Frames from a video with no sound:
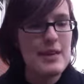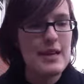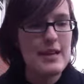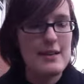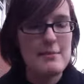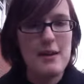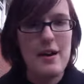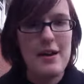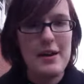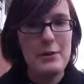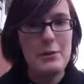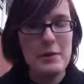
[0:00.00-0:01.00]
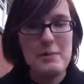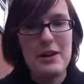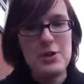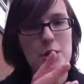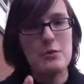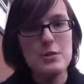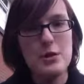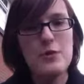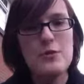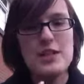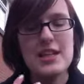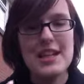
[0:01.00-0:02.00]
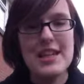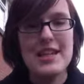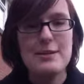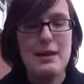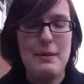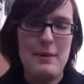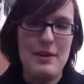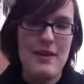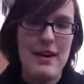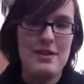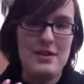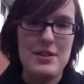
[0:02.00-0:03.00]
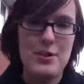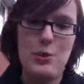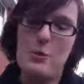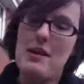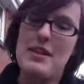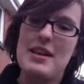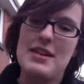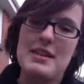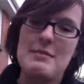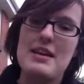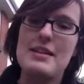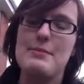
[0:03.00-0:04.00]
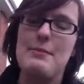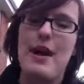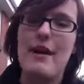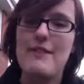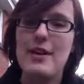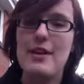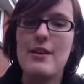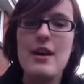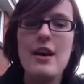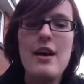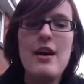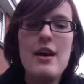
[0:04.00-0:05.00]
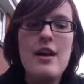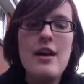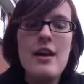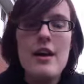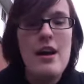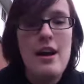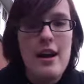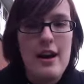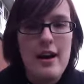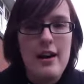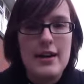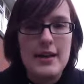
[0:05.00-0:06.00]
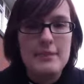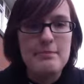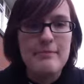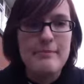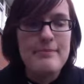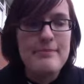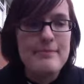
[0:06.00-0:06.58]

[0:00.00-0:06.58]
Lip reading: it will be my job to obviously lead people around and talk about the exhibits and what have you. And